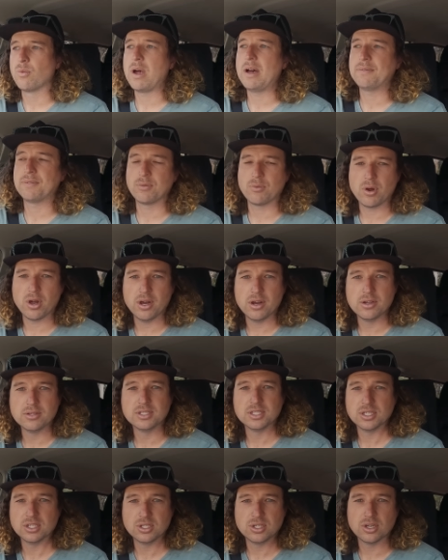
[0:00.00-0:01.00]
rougher
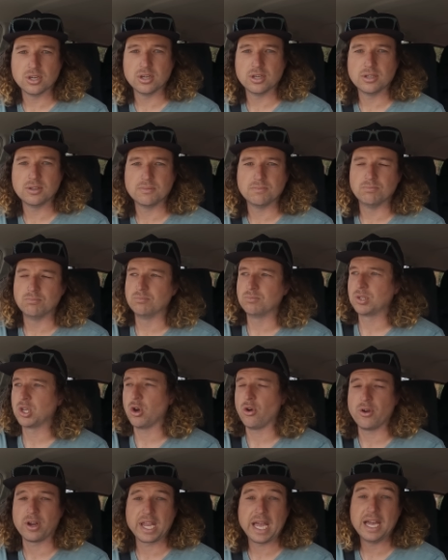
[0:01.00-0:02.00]
roads and the dirt and
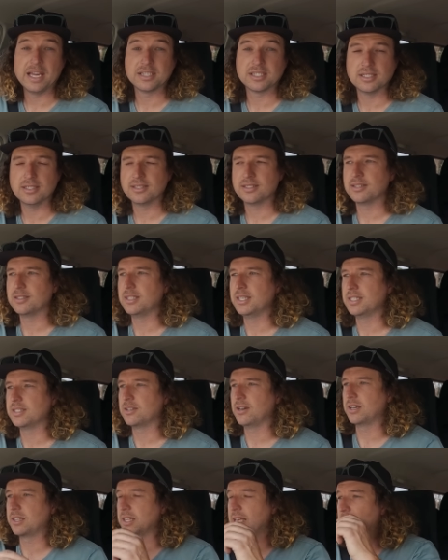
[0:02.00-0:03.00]
corrugations and things
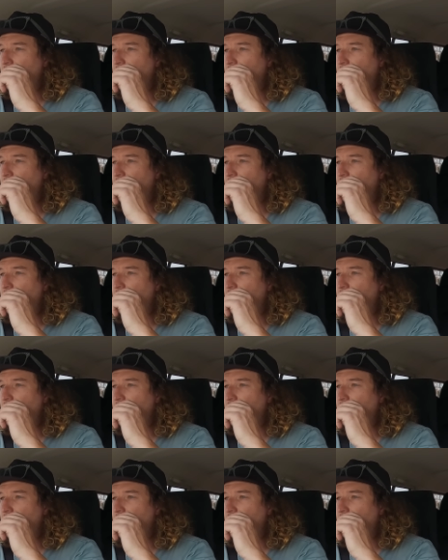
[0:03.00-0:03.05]
like